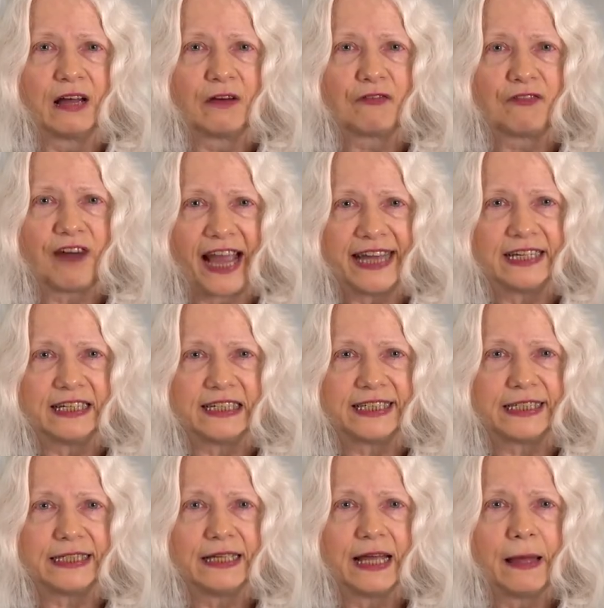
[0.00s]

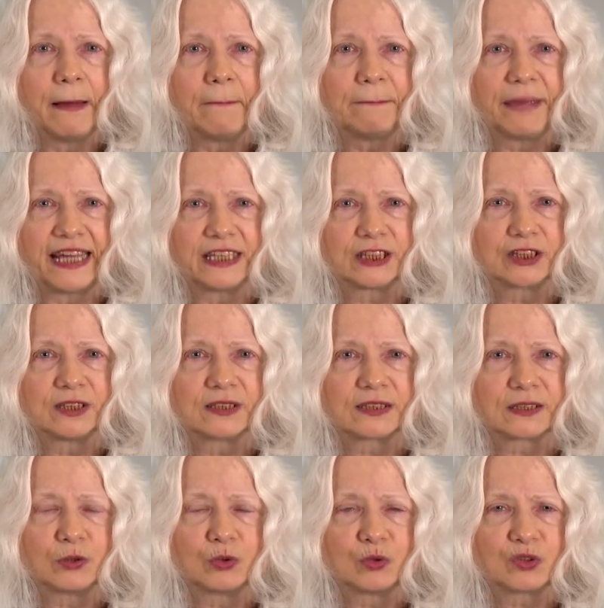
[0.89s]
Finally,
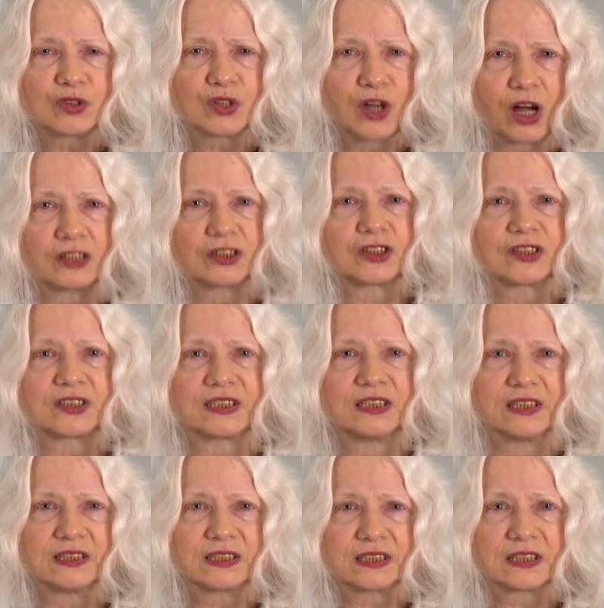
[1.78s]
patients lose
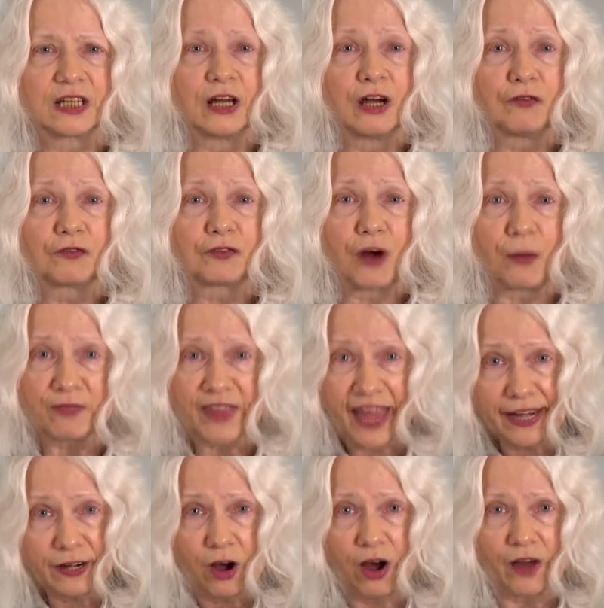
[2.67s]
consciousness. From
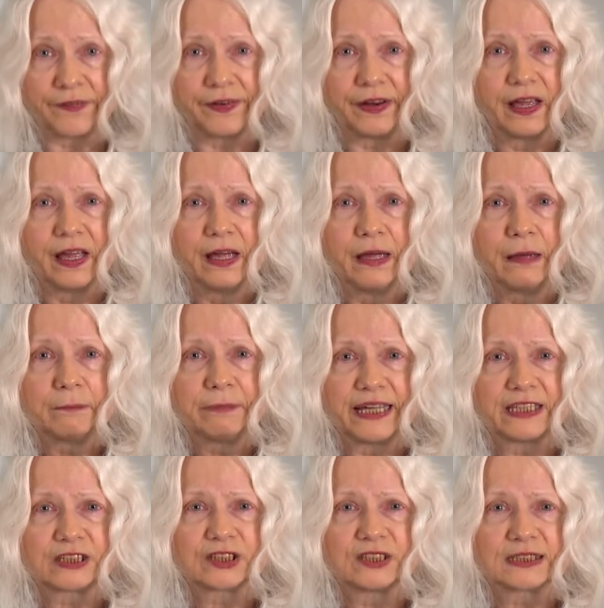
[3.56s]
then on,
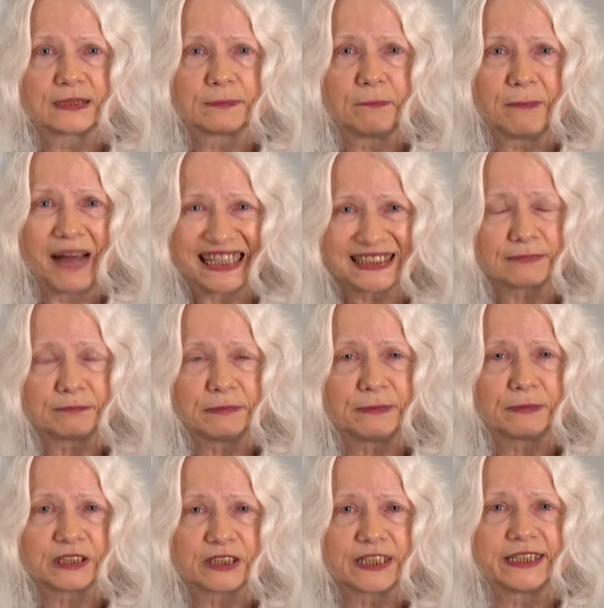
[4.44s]
patients must be
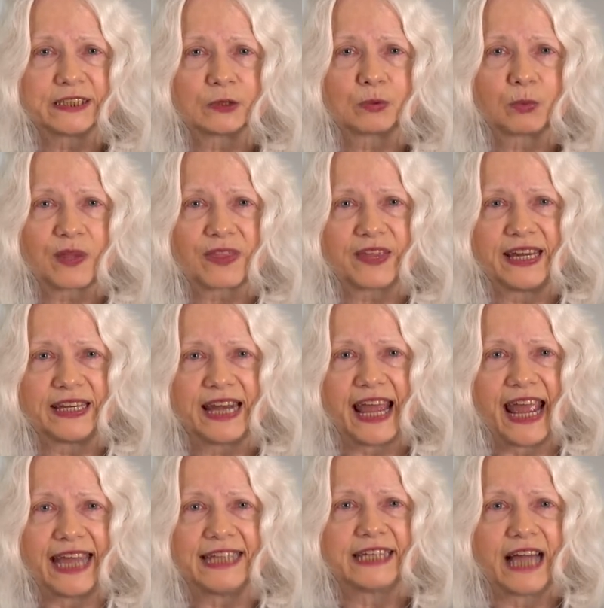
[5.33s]
treated within
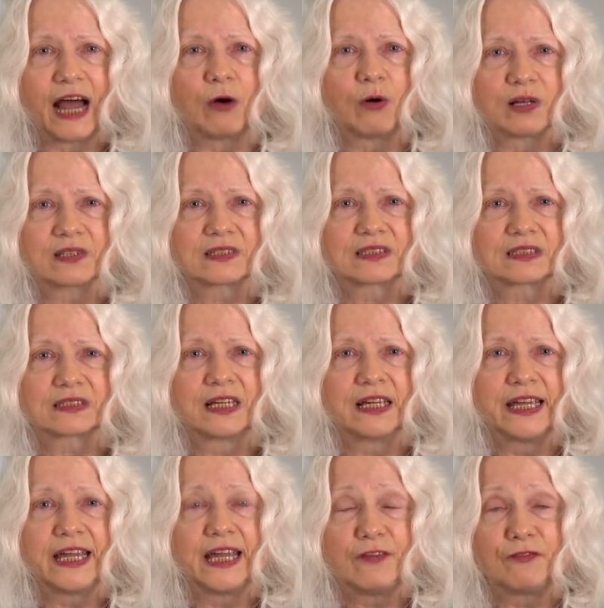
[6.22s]
8 hours.
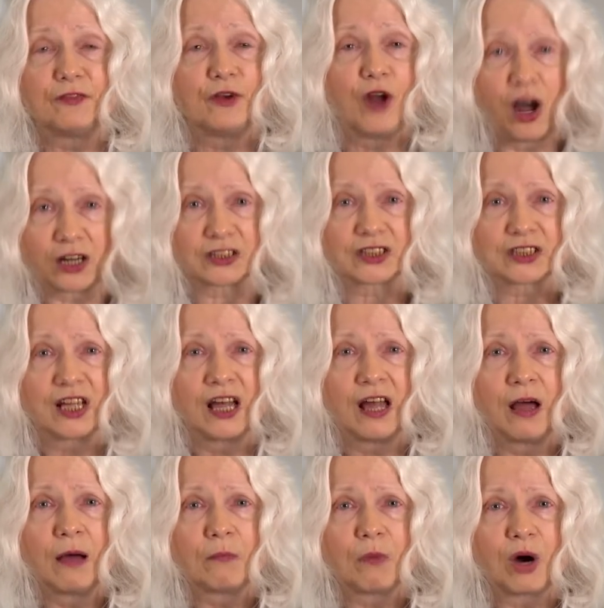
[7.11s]
If not,
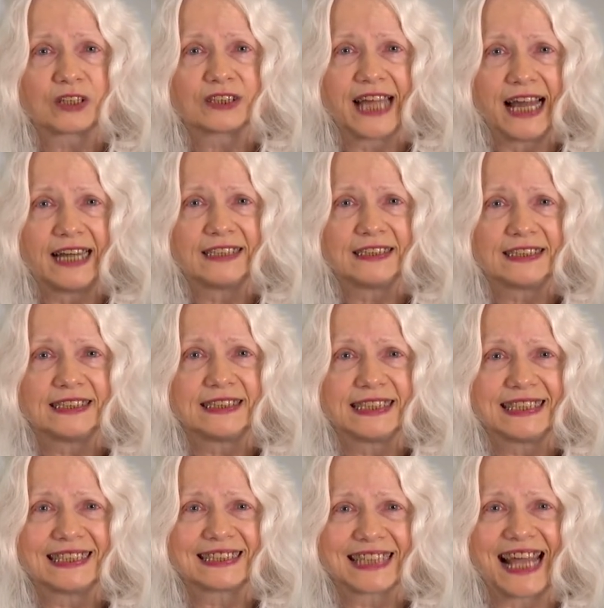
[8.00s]

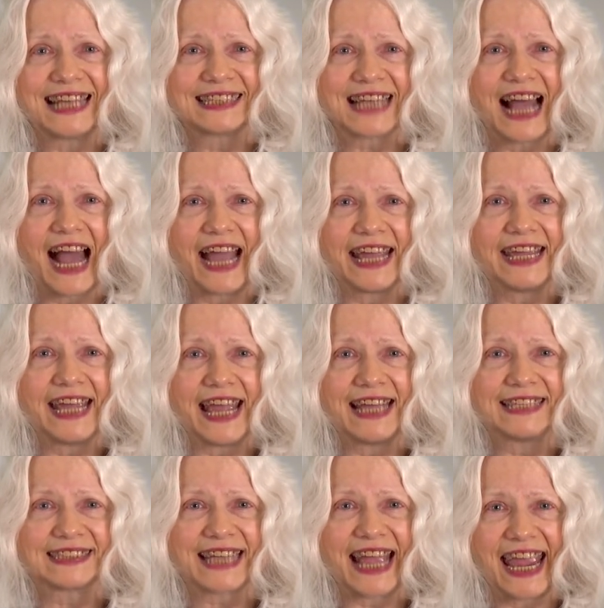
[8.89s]
mortality is as high
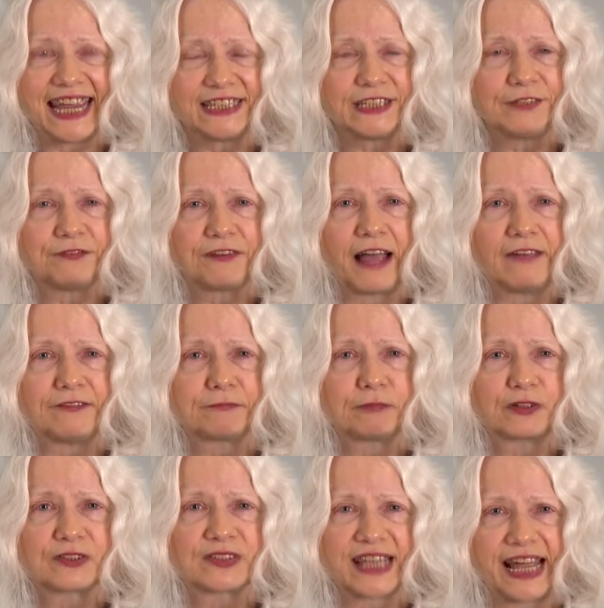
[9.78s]
as
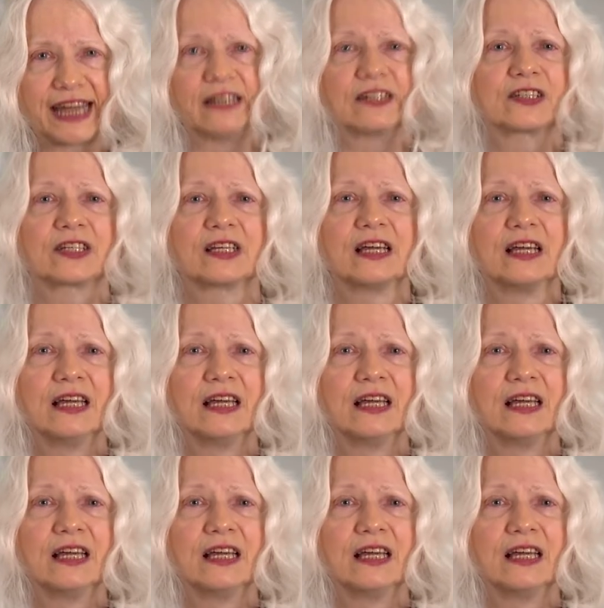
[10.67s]
85%.